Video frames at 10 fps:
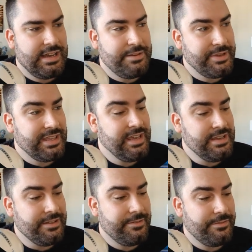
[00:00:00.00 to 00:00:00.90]
But
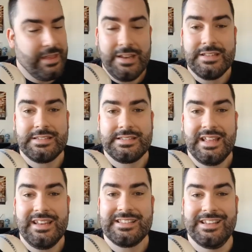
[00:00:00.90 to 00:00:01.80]
yeah, that is
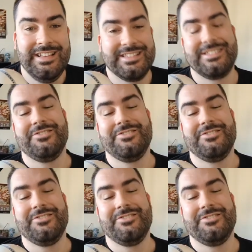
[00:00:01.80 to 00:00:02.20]
the list.